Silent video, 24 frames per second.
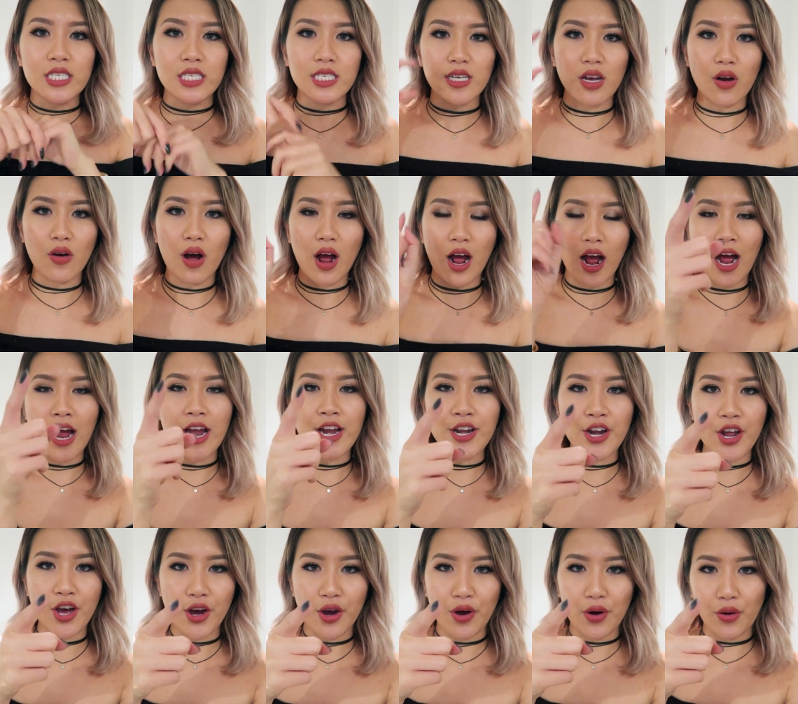so I
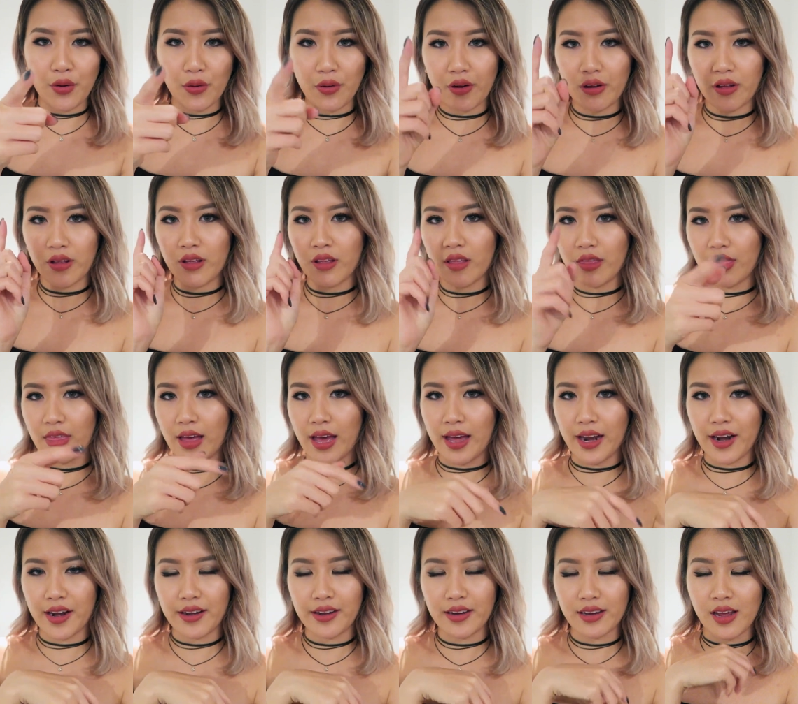know
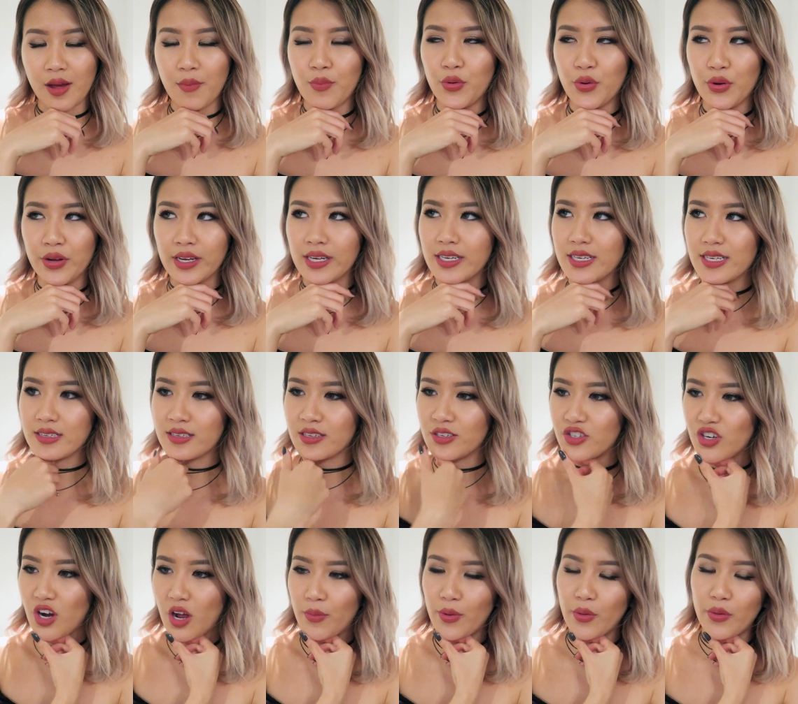that I'm doing a decent
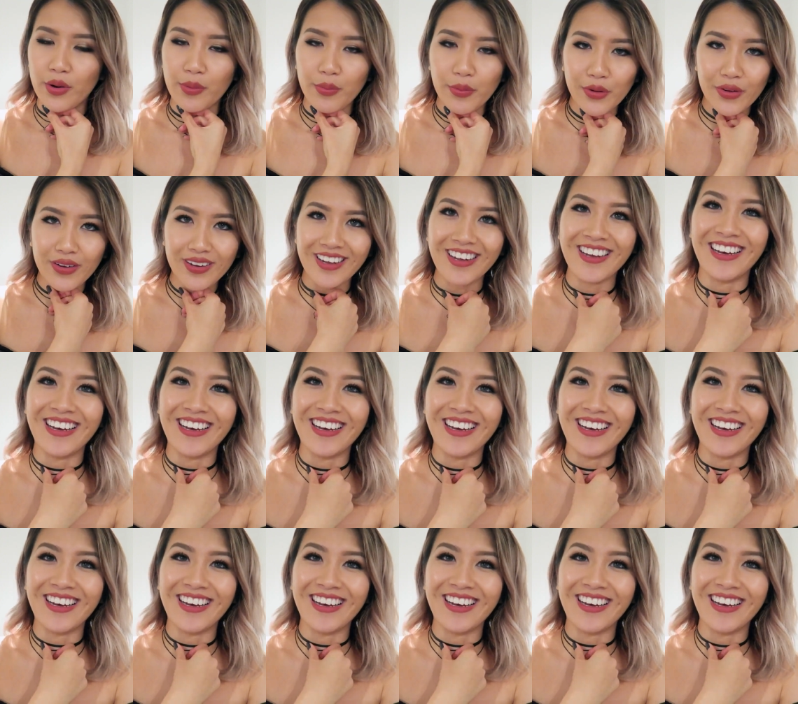job at what I'm doing.